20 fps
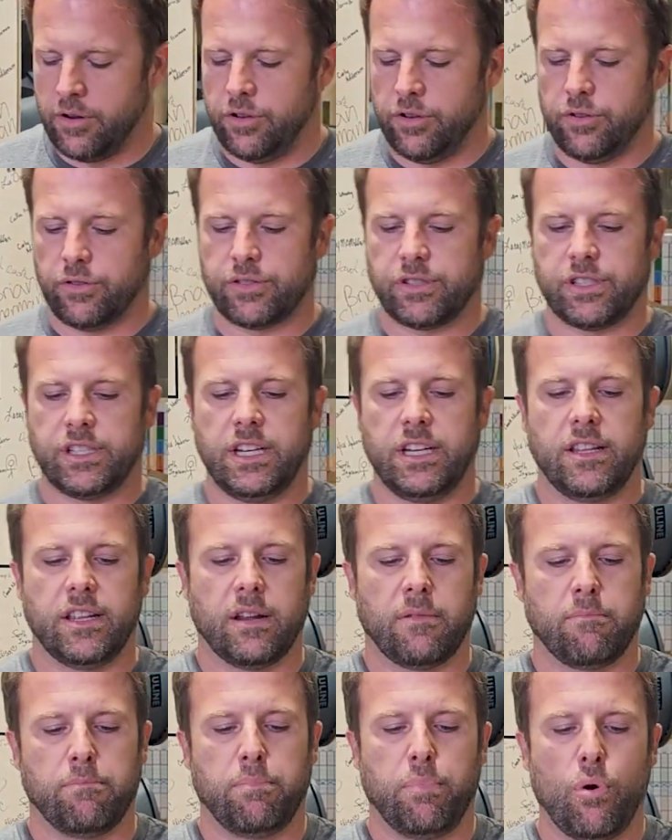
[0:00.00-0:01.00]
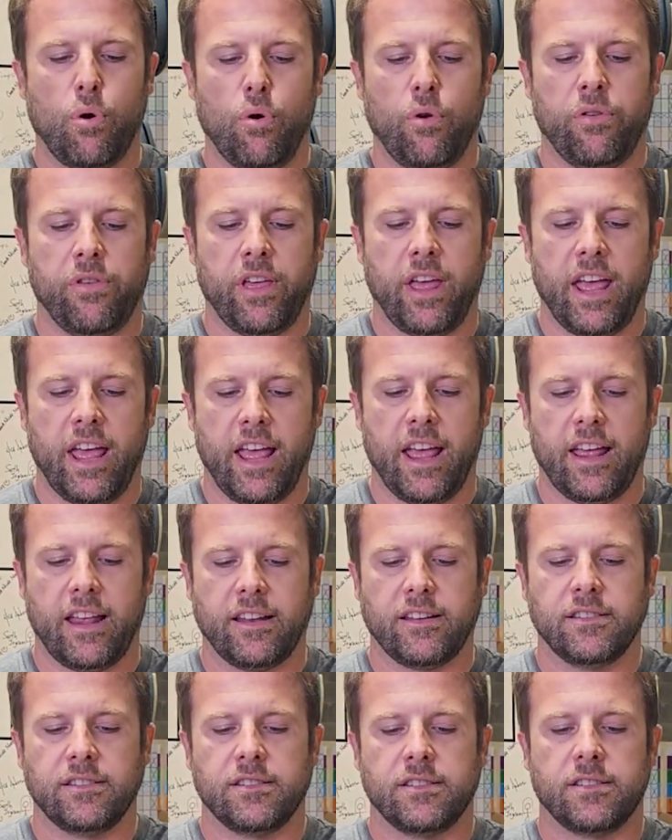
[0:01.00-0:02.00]
you'll see that both
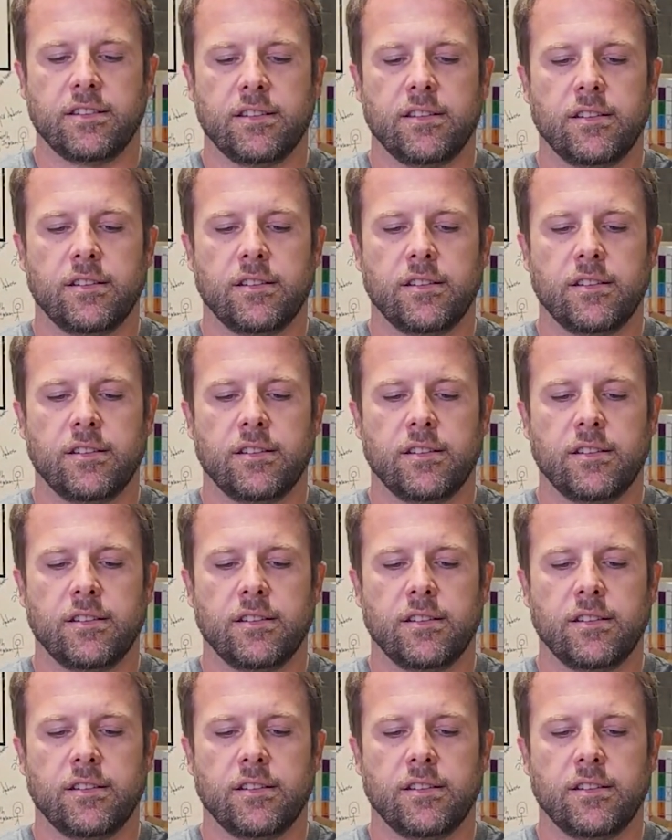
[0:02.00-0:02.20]
ends